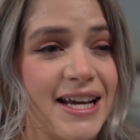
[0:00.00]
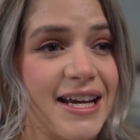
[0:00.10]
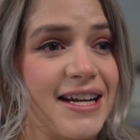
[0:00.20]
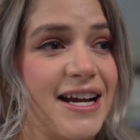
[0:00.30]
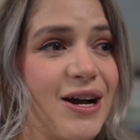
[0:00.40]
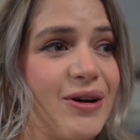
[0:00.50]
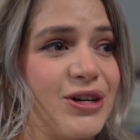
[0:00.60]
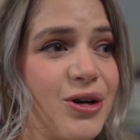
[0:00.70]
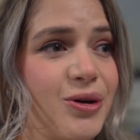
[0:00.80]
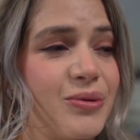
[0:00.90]
and now I
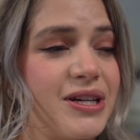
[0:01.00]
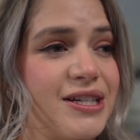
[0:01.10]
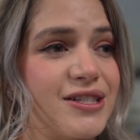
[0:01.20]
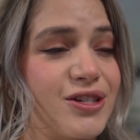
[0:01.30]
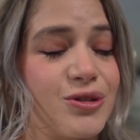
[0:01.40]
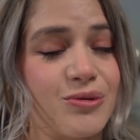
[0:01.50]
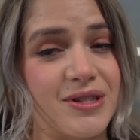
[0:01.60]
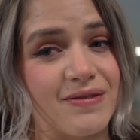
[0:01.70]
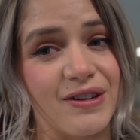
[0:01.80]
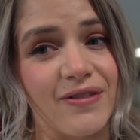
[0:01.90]
know it is a
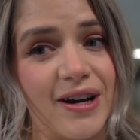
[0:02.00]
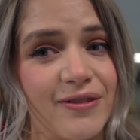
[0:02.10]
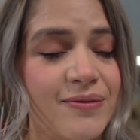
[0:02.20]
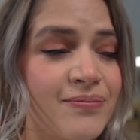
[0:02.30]
275.